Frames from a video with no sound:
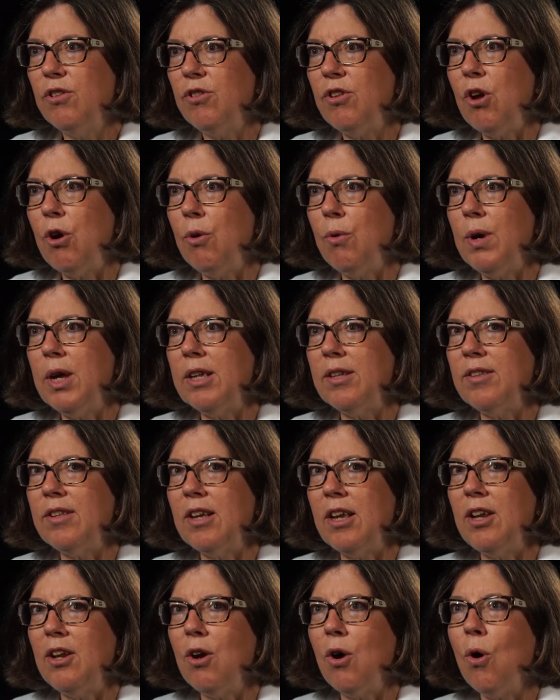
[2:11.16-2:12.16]
So
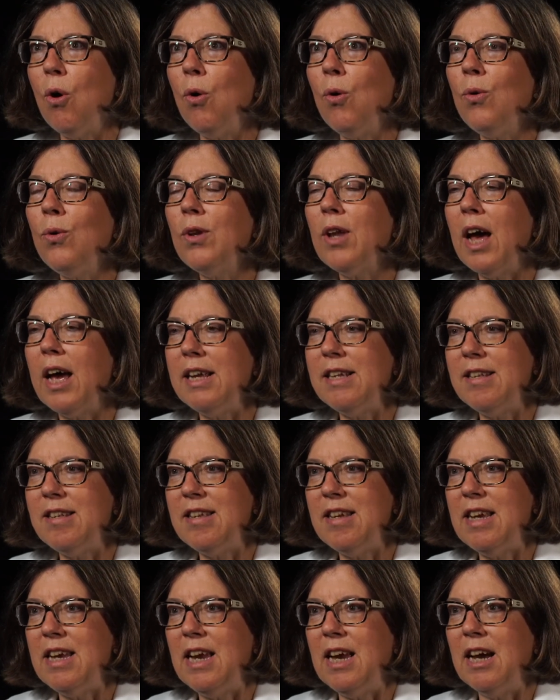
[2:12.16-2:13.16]
it's an old
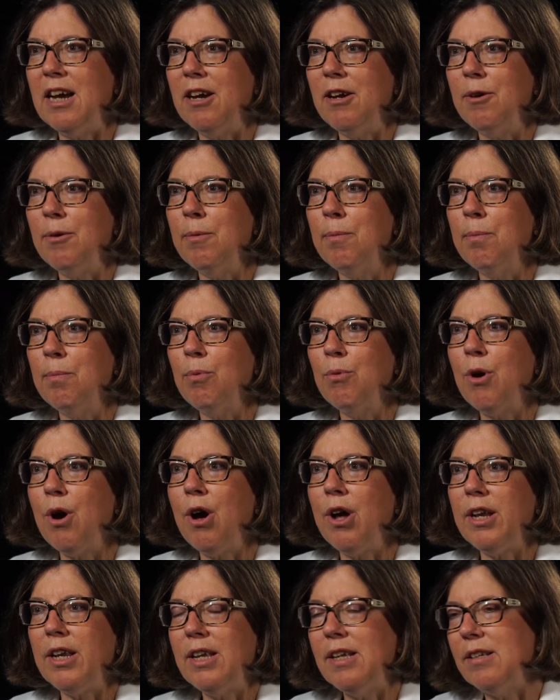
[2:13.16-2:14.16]
idea
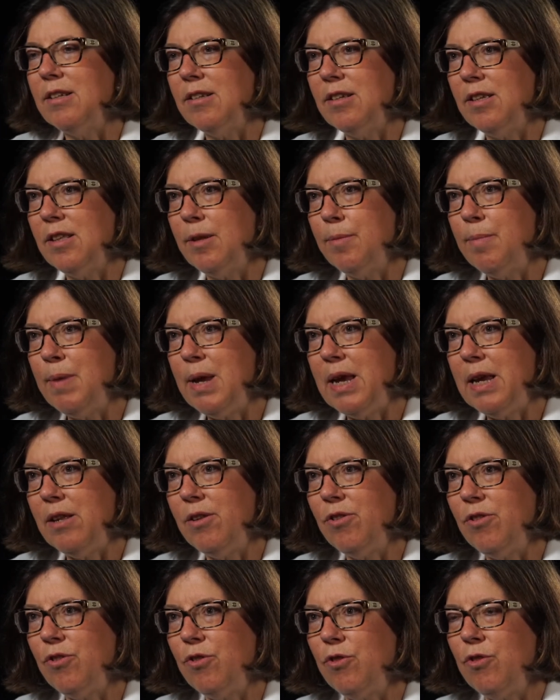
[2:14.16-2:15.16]
brought into the
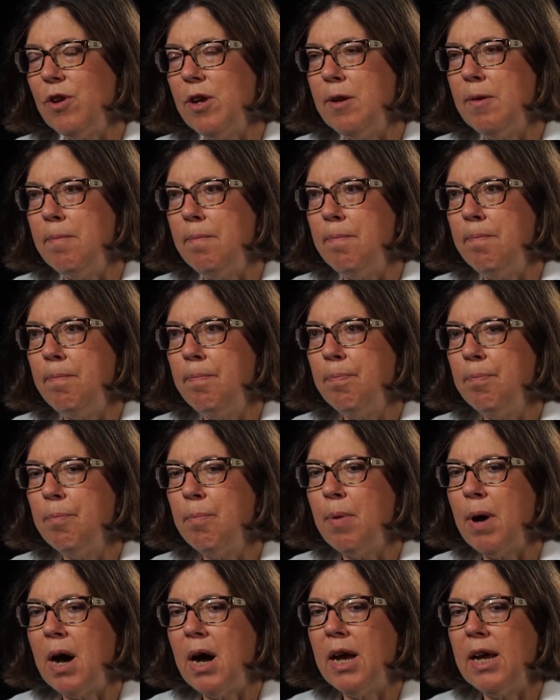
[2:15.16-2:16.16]
mainstream
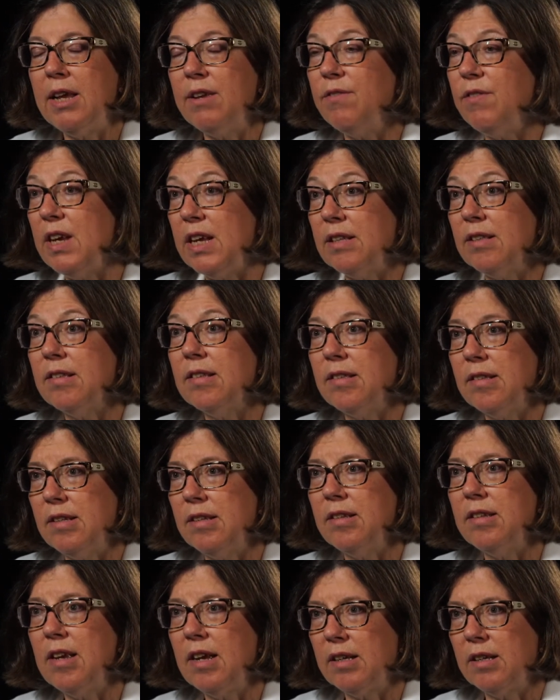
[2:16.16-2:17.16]
by advances
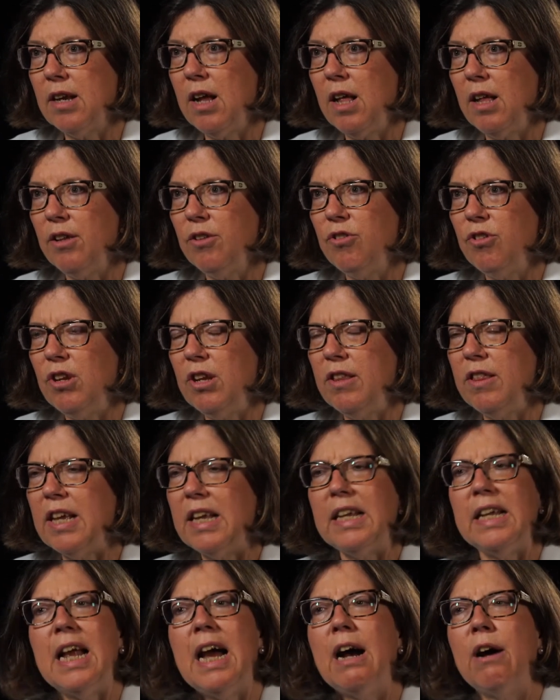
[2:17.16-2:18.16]
in technology
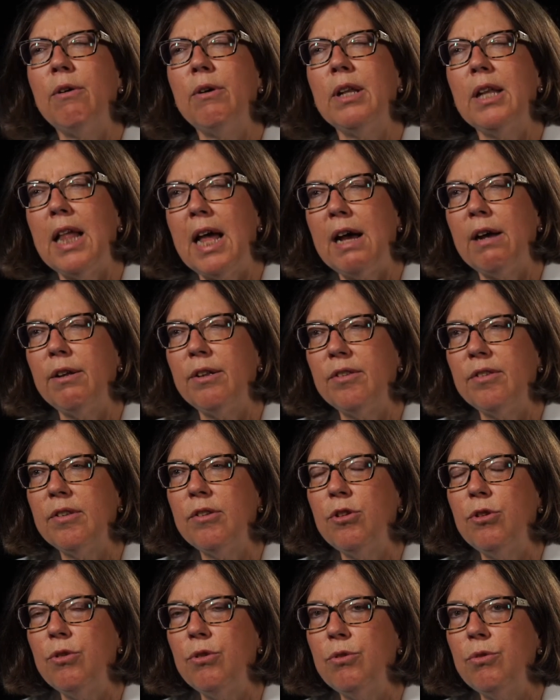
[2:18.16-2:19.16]
that now allow us
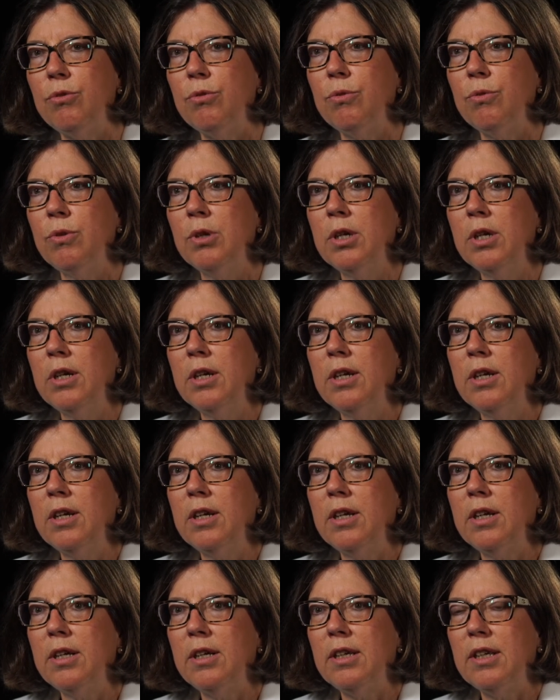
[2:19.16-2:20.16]
to
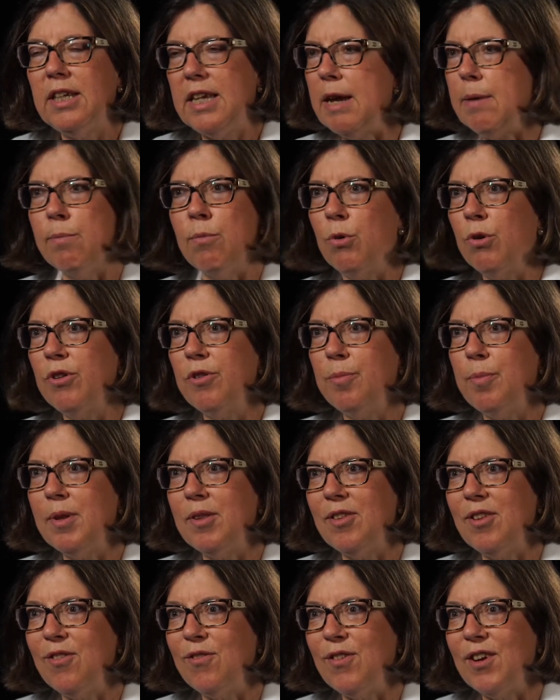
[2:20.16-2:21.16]
get more
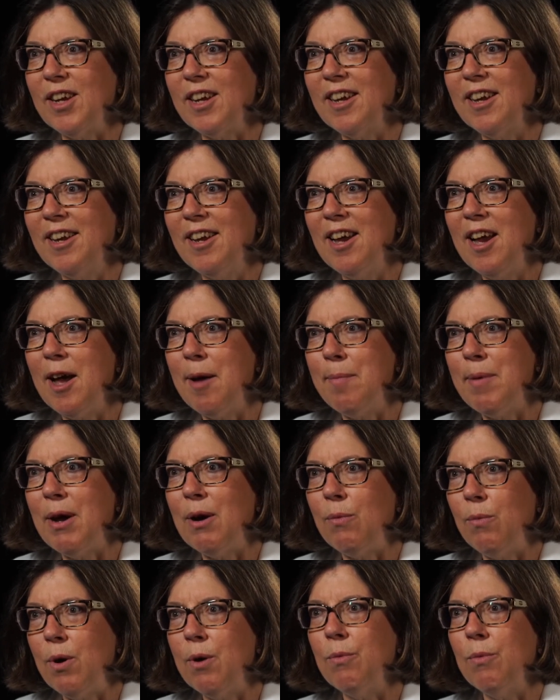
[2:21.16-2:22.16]
specific
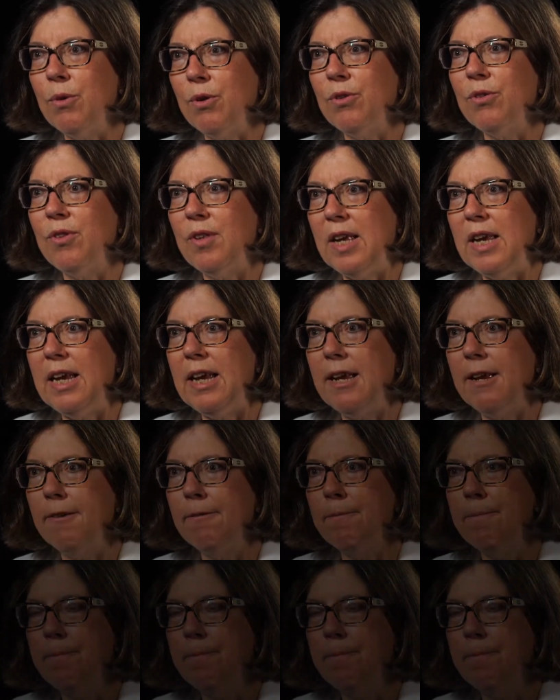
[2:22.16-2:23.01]
about what we're seeing.